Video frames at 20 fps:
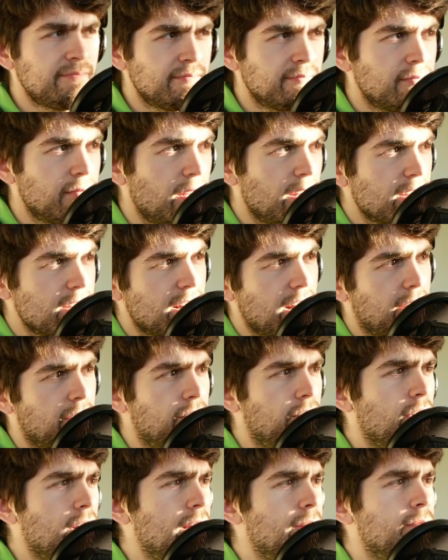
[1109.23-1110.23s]
The stack
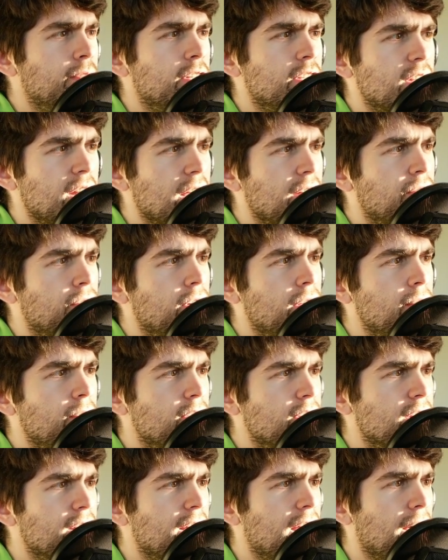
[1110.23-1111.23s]
frame. The stack frame is
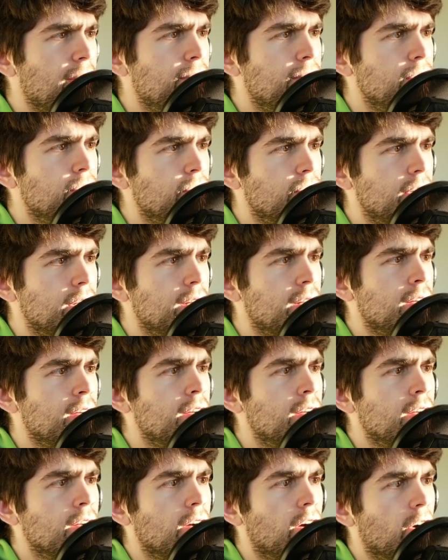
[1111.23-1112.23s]
the gap between
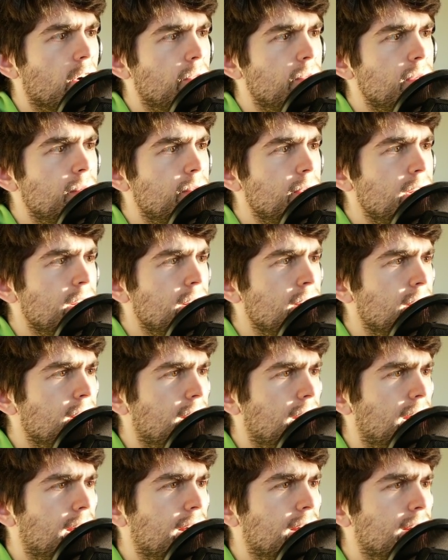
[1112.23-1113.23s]
RBP
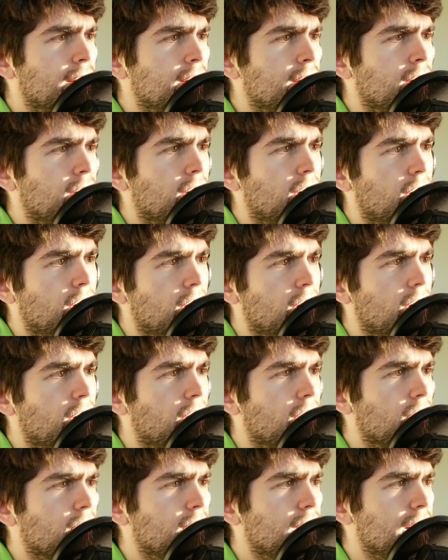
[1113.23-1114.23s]
and
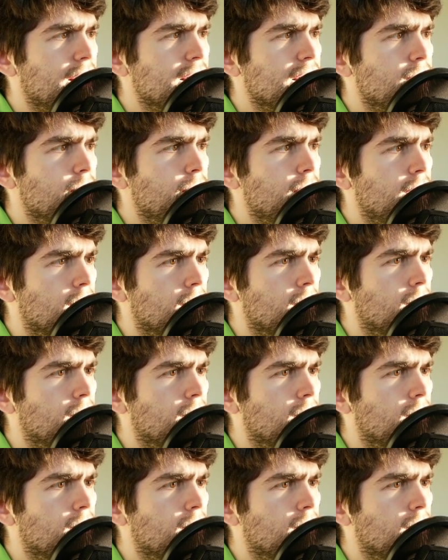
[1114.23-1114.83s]
RSP.